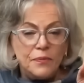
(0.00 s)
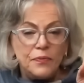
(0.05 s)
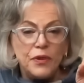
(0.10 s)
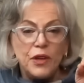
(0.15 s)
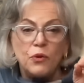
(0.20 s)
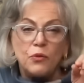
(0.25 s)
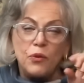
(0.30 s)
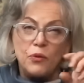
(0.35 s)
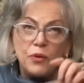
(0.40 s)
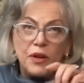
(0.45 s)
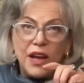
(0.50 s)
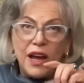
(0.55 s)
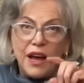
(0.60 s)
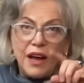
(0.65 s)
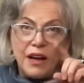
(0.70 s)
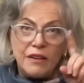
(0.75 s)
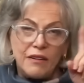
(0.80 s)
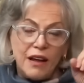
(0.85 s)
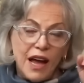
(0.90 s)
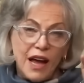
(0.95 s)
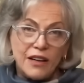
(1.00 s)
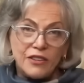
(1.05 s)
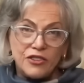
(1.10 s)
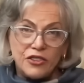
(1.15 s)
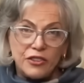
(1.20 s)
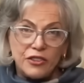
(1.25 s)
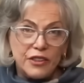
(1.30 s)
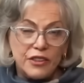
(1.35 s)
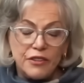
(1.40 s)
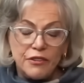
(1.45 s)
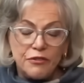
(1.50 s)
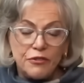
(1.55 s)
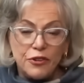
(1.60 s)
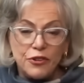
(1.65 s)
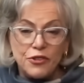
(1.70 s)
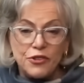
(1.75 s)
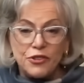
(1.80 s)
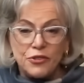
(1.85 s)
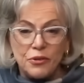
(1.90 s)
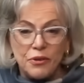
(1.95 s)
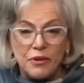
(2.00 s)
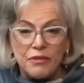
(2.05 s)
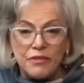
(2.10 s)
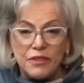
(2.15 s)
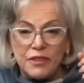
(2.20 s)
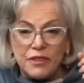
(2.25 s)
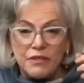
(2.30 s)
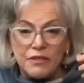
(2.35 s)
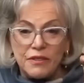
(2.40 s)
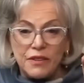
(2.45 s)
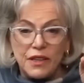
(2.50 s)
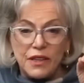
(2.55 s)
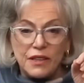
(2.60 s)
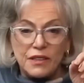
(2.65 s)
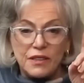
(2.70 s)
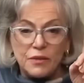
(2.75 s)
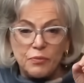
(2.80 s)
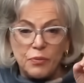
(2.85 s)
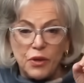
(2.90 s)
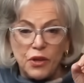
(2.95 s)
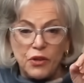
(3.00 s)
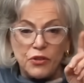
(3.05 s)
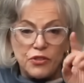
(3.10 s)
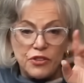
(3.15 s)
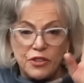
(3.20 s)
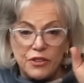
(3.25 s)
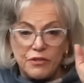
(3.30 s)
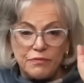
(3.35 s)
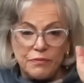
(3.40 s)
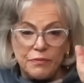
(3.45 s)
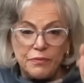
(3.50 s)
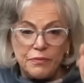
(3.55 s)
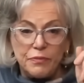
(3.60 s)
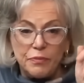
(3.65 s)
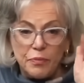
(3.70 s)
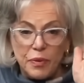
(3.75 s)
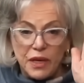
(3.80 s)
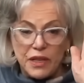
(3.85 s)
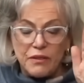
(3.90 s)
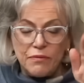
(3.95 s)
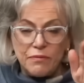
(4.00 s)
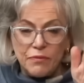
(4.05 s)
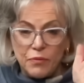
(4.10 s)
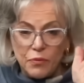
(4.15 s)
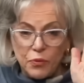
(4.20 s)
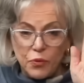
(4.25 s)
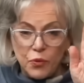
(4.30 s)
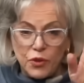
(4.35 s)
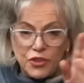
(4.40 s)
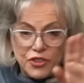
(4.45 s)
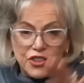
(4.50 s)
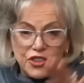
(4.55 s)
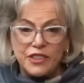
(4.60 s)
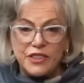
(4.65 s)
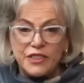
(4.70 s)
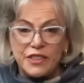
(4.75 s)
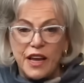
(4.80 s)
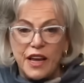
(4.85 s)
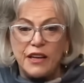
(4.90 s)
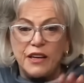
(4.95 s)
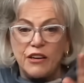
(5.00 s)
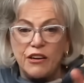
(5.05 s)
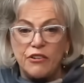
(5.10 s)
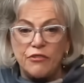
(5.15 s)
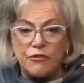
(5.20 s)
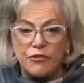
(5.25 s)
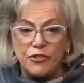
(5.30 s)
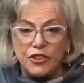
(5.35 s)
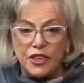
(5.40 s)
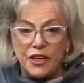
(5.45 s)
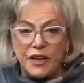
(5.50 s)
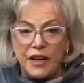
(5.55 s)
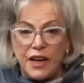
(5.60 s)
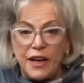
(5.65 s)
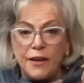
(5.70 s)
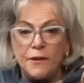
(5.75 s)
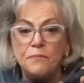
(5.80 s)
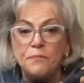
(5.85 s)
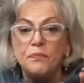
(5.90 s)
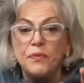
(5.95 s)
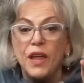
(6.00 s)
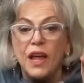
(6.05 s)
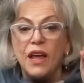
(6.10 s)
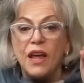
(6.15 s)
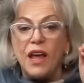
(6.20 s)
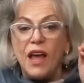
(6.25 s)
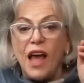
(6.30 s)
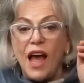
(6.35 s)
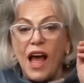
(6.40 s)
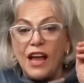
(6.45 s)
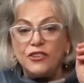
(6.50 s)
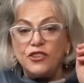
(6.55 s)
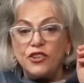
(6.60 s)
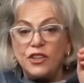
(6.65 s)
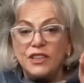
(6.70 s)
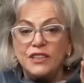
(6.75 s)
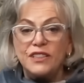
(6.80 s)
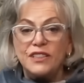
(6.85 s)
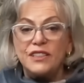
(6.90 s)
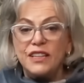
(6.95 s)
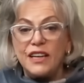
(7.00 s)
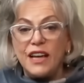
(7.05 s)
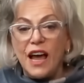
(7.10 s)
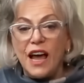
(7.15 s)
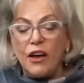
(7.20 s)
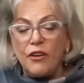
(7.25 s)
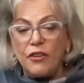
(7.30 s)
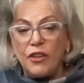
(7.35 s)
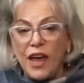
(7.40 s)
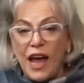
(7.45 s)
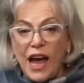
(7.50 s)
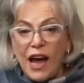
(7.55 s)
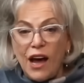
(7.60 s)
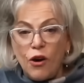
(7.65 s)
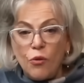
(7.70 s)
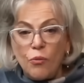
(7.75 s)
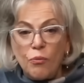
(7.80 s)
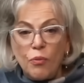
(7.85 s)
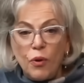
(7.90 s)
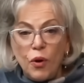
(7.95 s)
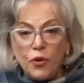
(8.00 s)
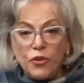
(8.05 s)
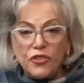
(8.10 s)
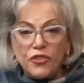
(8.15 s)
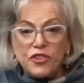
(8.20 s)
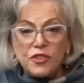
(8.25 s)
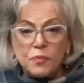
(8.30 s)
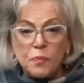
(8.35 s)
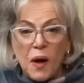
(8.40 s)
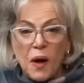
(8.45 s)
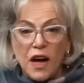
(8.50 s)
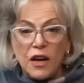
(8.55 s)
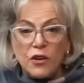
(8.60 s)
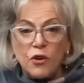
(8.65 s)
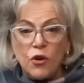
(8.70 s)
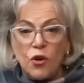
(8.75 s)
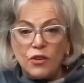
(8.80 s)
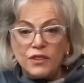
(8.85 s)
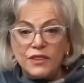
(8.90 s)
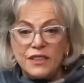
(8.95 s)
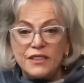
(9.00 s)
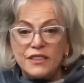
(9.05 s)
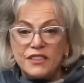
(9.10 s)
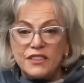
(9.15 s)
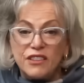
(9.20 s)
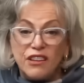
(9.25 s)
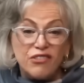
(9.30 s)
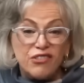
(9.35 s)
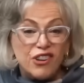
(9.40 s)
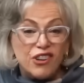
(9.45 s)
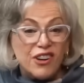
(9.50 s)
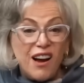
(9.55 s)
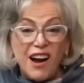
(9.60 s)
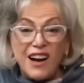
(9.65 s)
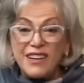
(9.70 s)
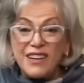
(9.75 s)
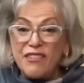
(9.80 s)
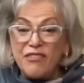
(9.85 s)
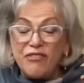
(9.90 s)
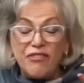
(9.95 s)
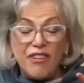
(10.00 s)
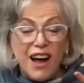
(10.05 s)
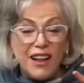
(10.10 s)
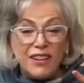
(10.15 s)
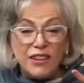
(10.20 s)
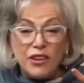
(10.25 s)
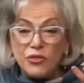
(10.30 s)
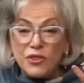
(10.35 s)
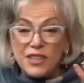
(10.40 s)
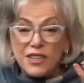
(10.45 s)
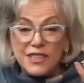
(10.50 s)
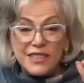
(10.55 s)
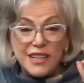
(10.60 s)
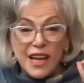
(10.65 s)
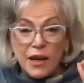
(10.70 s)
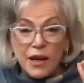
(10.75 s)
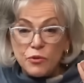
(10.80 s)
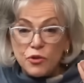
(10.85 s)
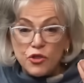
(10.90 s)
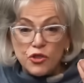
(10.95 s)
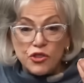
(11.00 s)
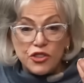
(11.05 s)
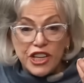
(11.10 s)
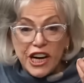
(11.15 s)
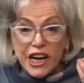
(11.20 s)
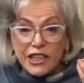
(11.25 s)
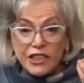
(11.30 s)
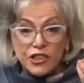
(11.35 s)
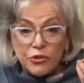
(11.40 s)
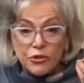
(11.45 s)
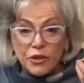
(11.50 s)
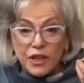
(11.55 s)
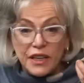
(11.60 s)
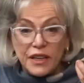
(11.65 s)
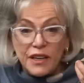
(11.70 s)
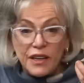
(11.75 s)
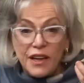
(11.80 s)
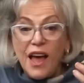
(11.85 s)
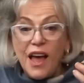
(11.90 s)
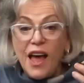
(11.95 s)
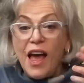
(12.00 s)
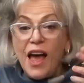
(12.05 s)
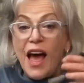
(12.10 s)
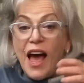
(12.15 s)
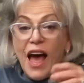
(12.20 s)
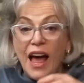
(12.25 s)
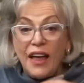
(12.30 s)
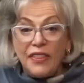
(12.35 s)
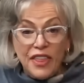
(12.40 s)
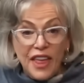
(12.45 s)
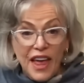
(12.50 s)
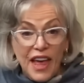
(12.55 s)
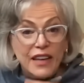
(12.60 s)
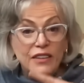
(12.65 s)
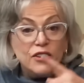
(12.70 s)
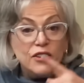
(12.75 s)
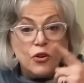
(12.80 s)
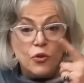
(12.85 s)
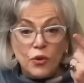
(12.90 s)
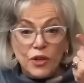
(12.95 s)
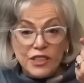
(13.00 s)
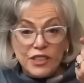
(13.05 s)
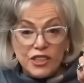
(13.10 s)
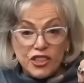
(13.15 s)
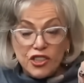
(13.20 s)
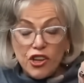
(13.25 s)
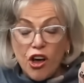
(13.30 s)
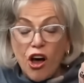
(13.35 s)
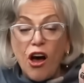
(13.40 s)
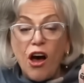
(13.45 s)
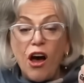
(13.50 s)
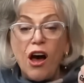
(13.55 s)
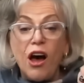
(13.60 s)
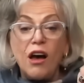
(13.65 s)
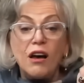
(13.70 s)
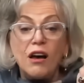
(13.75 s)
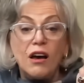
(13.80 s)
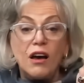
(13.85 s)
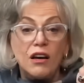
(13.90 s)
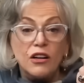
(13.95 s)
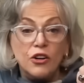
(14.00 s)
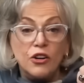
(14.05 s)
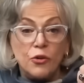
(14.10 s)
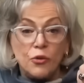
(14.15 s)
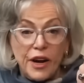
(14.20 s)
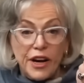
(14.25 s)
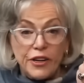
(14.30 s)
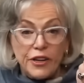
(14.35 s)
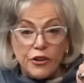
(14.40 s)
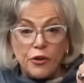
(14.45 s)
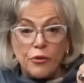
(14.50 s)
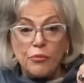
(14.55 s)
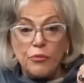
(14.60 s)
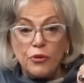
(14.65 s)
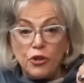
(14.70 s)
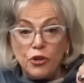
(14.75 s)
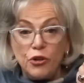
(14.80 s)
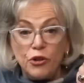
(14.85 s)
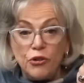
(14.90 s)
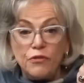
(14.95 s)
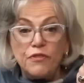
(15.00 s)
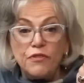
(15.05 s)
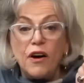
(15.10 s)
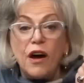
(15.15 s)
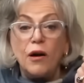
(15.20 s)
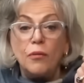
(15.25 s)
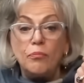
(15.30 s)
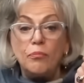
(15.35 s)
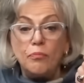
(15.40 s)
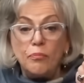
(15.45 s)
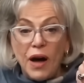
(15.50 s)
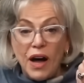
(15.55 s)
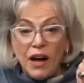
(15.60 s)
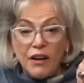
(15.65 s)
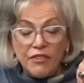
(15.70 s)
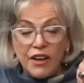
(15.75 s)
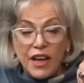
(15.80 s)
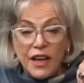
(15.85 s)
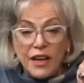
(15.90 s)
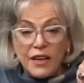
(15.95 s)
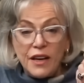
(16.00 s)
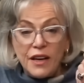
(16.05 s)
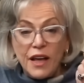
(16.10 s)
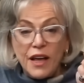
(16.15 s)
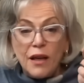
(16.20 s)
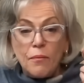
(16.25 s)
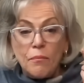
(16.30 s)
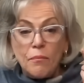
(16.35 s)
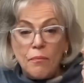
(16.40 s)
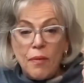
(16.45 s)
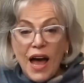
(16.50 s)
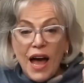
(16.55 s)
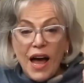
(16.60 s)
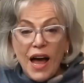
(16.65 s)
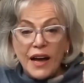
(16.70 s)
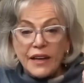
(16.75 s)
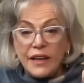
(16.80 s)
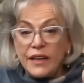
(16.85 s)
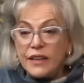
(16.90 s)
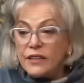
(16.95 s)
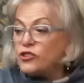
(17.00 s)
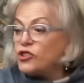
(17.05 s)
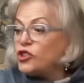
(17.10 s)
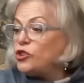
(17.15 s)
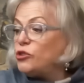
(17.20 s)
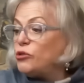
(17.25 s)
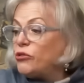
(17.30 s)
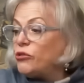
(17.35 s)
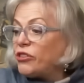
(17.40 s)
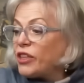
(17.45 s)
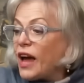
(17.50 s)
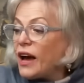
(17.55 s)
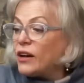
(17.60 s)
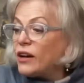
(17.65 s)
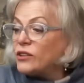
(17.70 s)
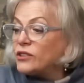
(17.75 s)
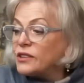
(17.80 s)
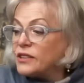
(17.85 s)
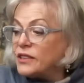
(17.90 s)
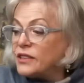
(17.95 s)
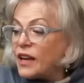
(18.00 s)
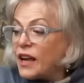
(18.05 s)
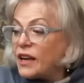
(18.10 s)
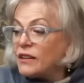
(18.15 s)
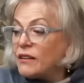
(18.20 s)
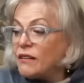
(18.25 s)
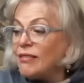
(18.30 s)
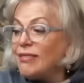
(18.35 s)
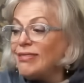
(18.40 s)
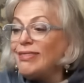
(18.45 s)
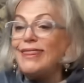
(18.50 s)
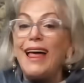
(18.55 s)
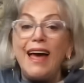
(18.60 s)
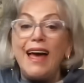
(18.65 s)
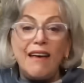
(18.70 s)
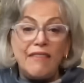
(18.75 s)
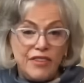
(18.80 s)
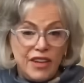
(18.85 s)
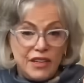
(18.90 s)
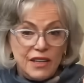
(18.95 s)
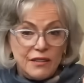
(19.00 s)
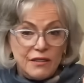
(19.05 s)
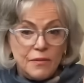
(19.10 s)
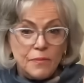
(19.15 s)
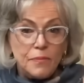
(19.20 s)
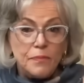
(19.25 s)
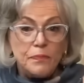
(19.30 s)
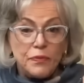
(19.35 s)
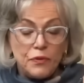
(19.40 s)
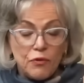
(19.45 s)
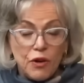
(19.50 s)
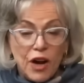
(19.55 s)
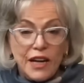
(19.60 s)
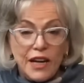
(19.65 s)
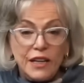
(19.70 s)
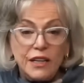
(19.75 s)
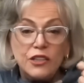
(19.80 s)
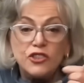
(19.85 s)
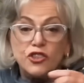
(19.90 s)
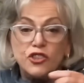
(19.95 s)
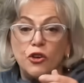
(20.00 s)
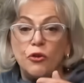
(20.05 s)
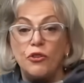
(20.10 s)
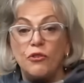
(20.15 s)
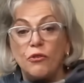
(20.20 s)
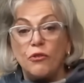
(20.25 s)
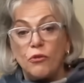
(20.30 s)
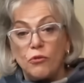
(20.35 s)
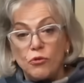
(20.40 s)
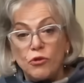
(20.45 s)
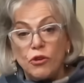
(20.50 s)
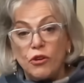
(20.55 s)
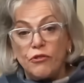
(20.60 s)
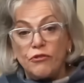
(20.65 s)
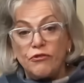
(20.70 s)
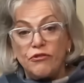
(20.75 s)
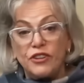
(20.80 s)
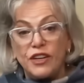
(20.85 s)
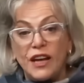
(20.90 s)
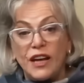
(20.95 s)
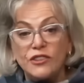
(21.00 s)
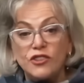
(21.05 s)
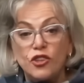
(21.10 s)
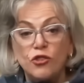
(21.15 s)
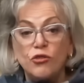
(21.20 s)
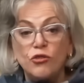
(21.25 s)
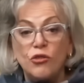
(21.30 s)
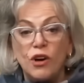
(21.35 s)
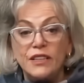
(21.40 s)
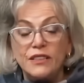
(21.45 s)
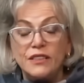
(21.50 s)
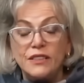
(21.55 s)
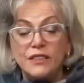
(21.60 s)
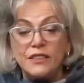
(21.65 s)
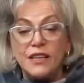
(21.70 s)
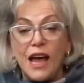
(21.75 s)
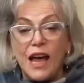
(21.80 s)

when we had actually the first derivative explosion, but we'll just stay here for today. And you can see how both spot gold and silver kind of followed the same trajectory. And then we saw a greater move above it back in 2011, right? So the financial crisis